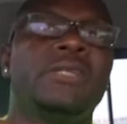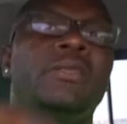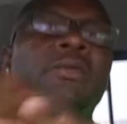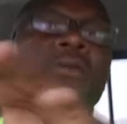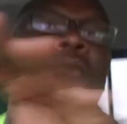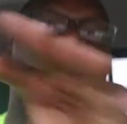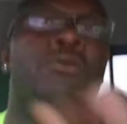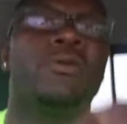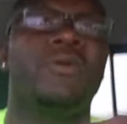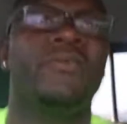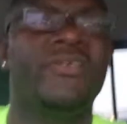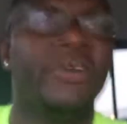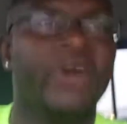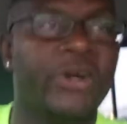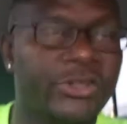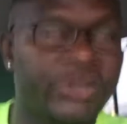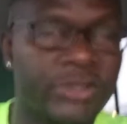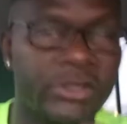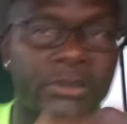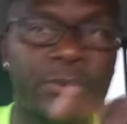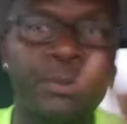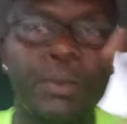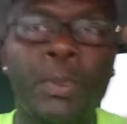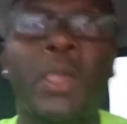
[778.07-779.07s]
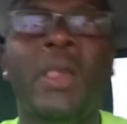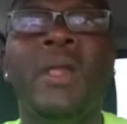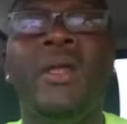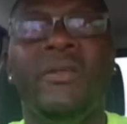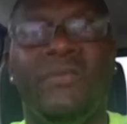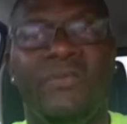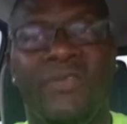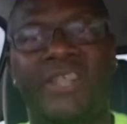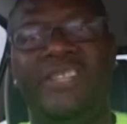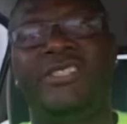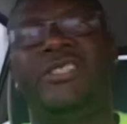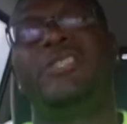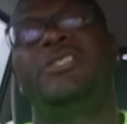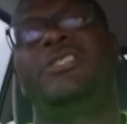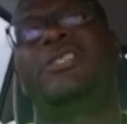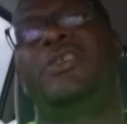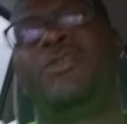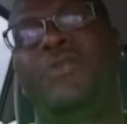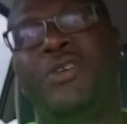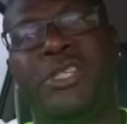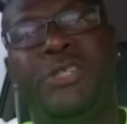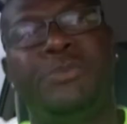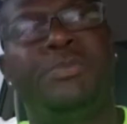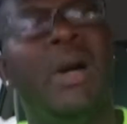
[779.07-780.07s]
the universe, this is the
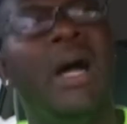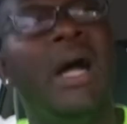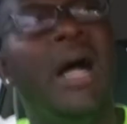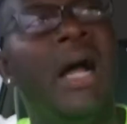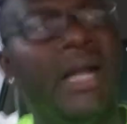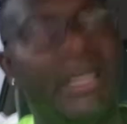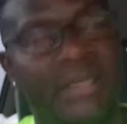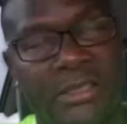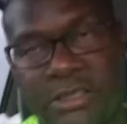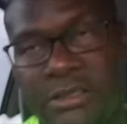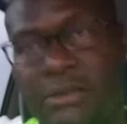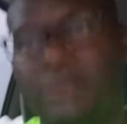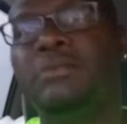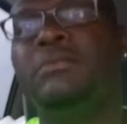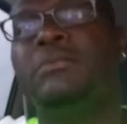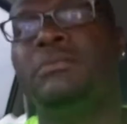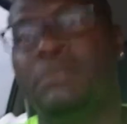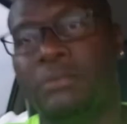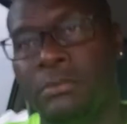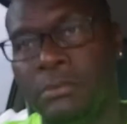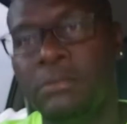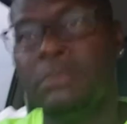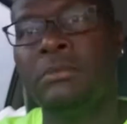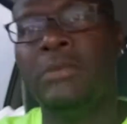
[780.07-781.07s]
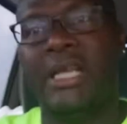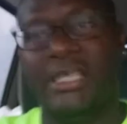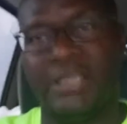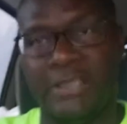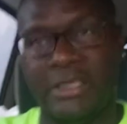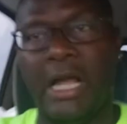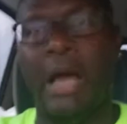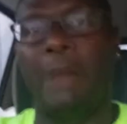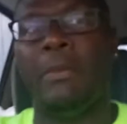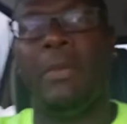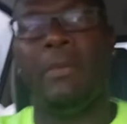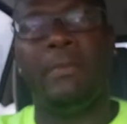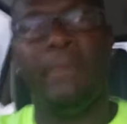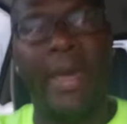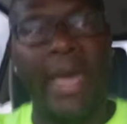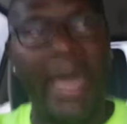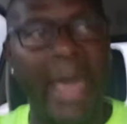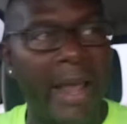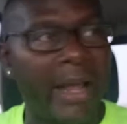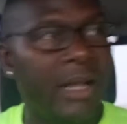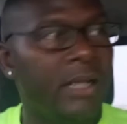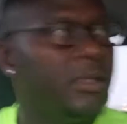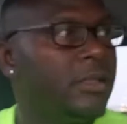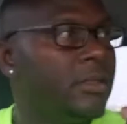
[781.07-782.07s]
response. It's coming
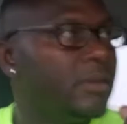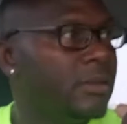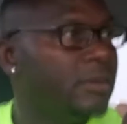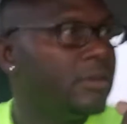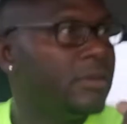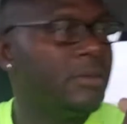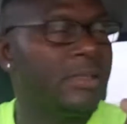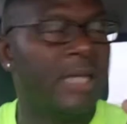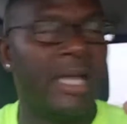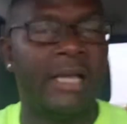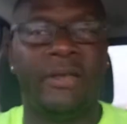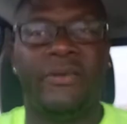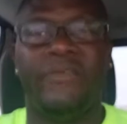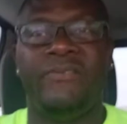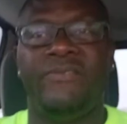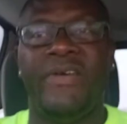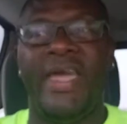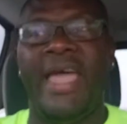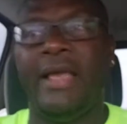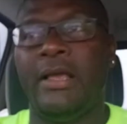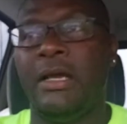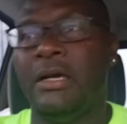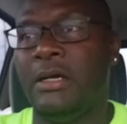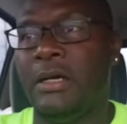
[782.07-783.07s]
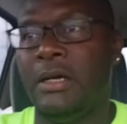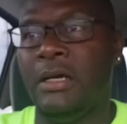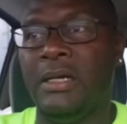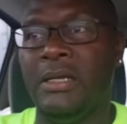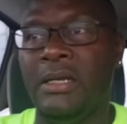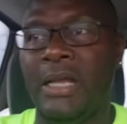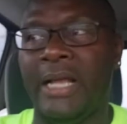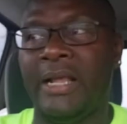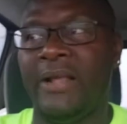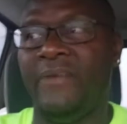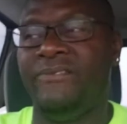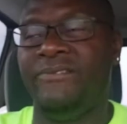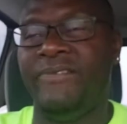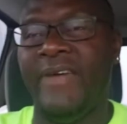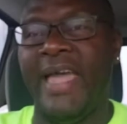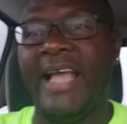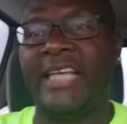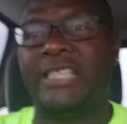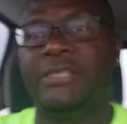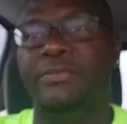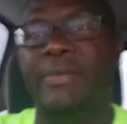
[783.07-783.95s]
back like a fax